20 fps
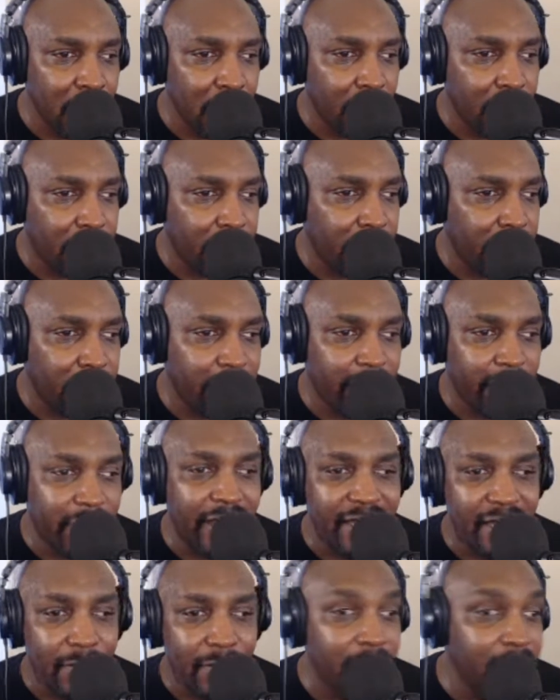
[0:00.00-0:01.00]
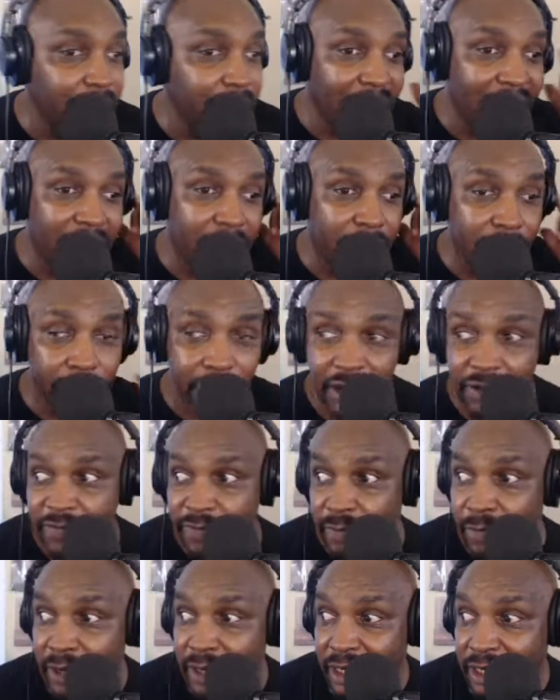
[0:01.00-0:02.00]
I feel like I'm a little out of breath
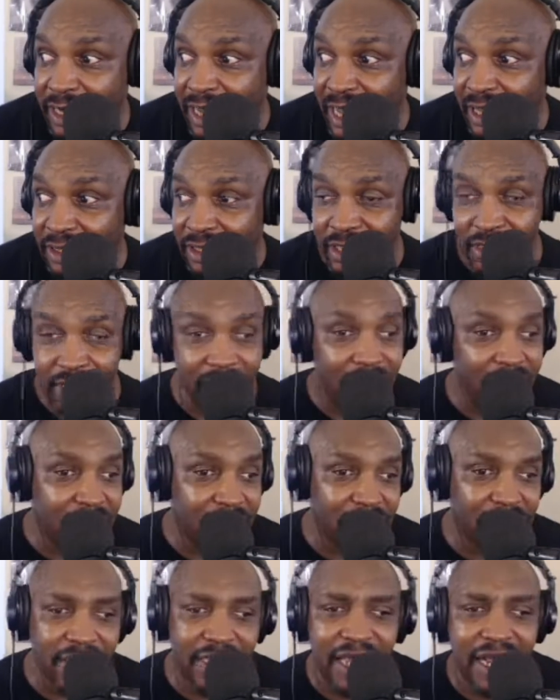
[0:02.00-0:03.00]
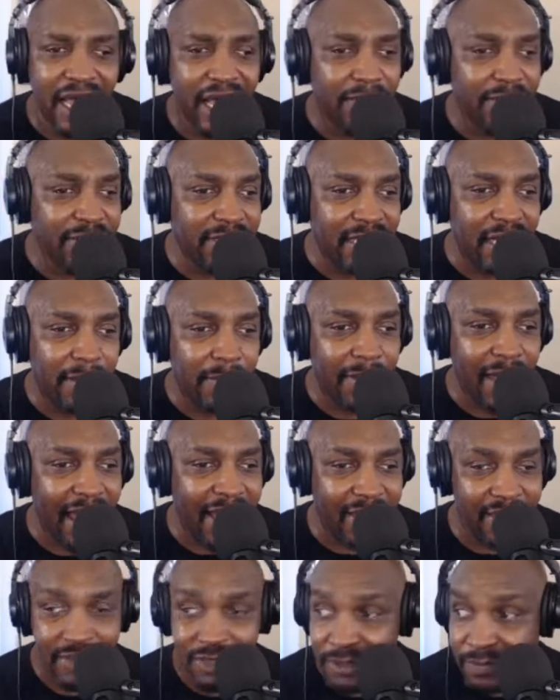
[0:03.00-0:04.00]
from running down the stairs to get that Amazon
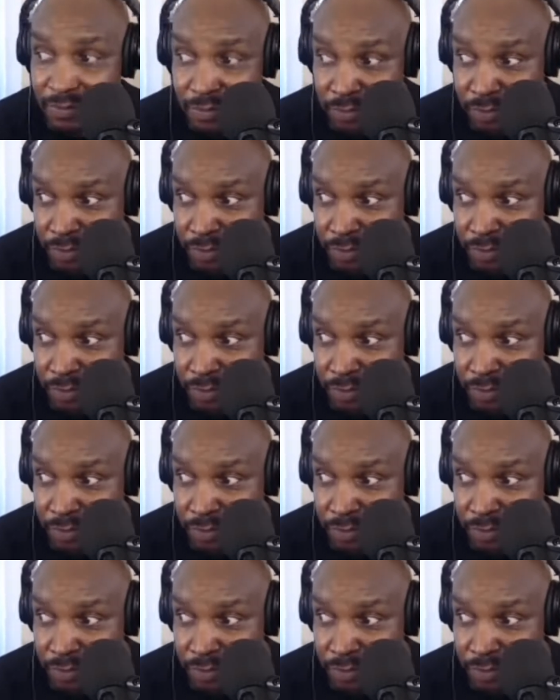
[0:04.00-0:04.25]
package.